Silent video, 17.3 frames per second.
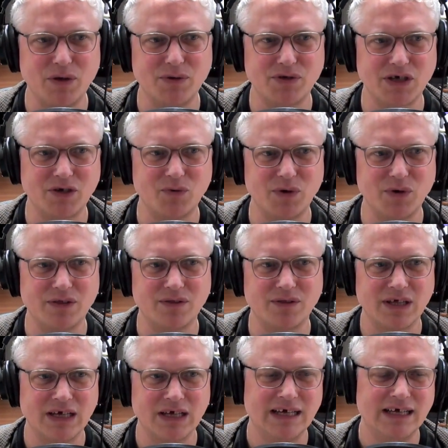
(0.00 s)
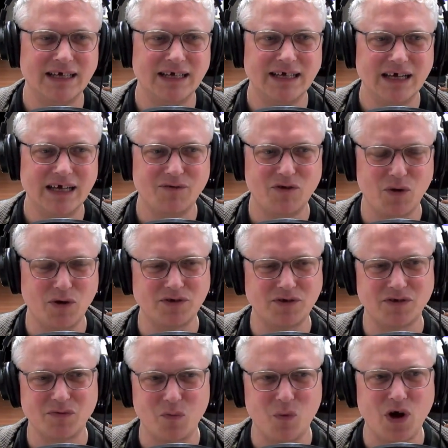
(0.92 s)
If you ask them why they do it,
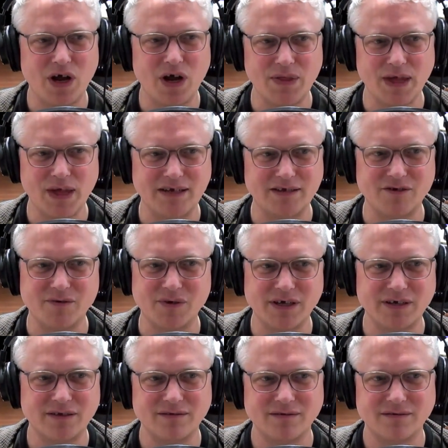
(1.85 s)
it's